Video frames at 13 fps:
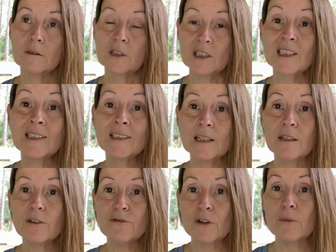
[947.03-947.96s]
to
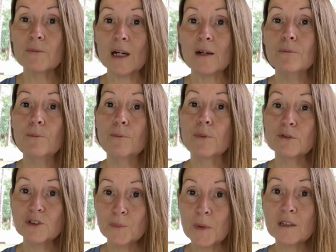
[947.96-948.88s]
see it from that
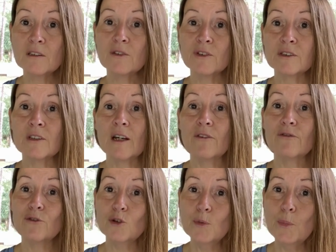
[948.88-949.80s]
perspective and
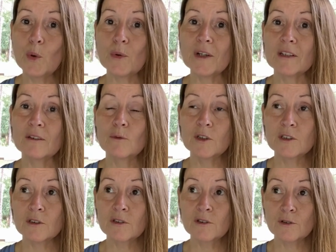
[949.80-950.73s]
that viewpoint,
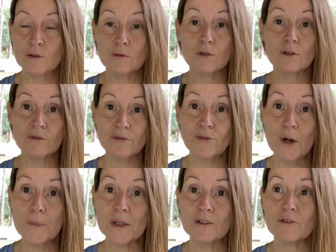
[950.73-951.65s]
which is to learn
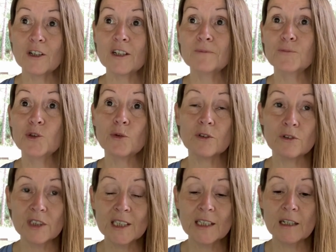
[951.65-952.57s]
from it, right? And to
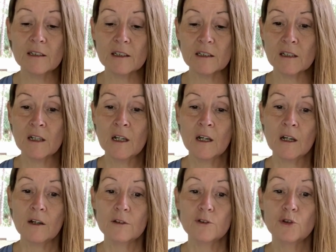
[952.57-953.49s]
understand it
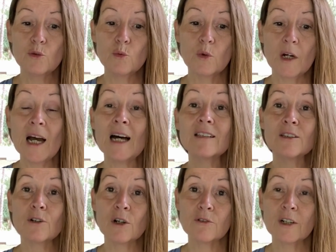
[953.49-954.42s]
to what
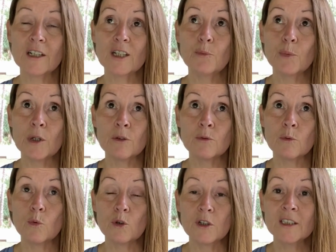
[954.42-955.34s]
hasn't already been
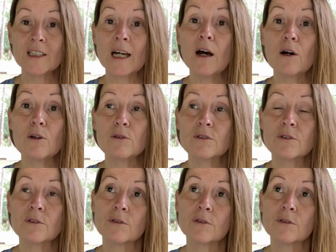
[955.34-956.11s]
worked out